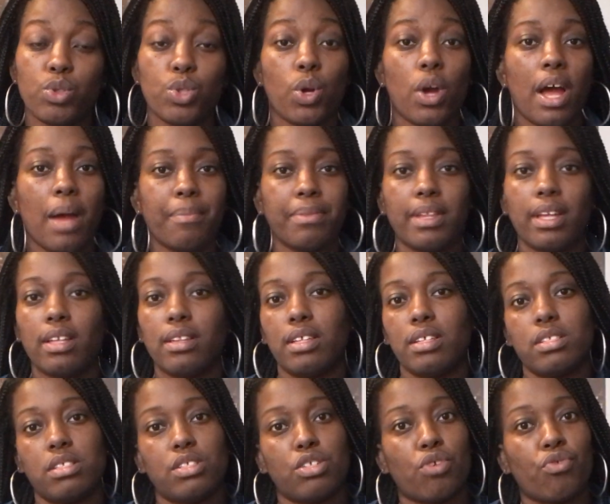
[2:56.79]
So I'm thinking
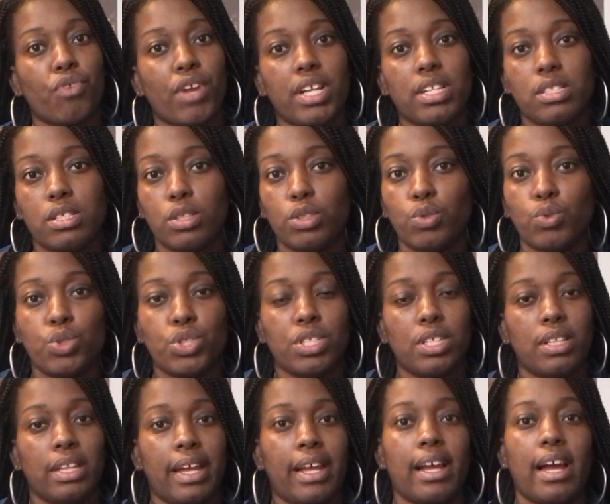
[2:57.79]
this is a great
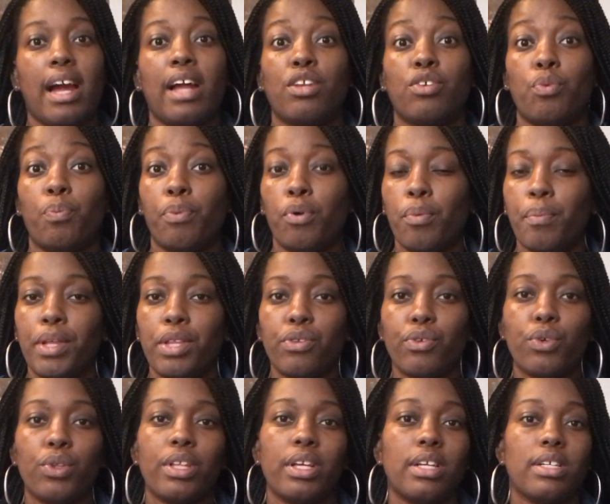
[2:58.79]
solution. Like, God, you pull me
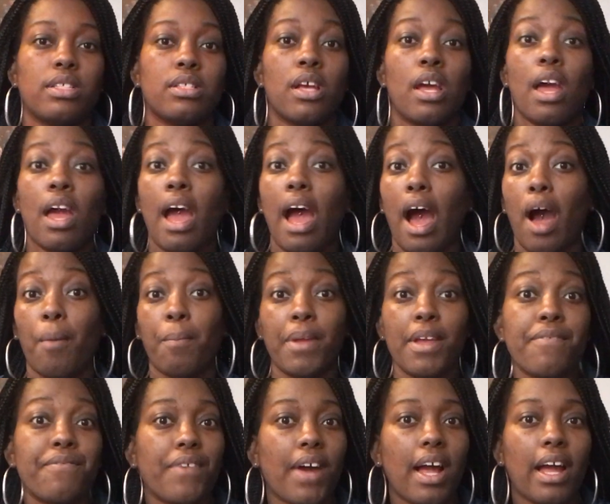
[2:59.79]
through this, I'll
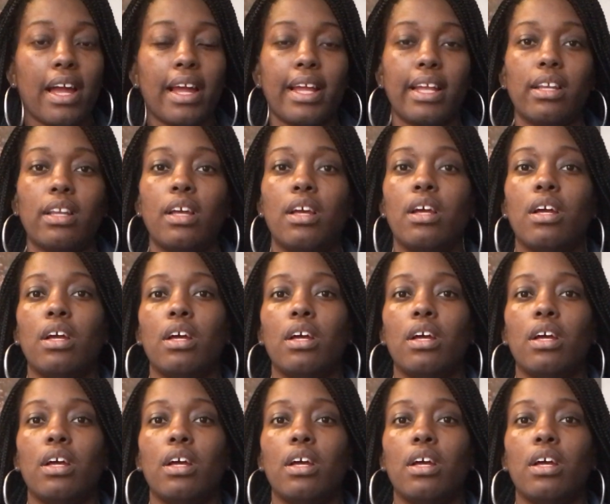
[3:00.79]
be fine,